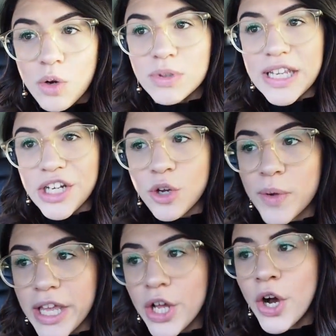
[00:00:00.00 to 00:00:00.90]
we'll let you know
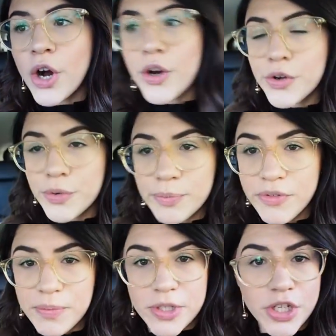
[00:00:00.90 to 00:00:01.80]
when we get home
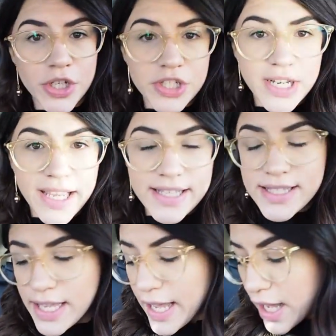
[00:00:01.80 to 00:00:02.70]
from church. I
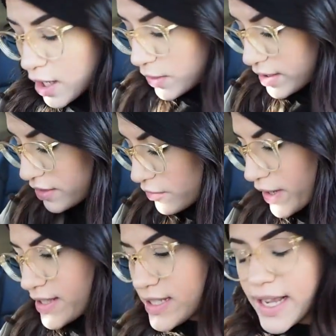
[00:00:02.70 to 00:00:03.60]
guess how the
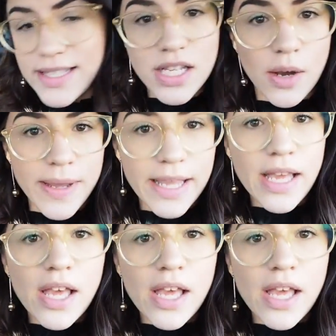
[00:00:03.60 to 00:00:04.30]
rest of the day is going.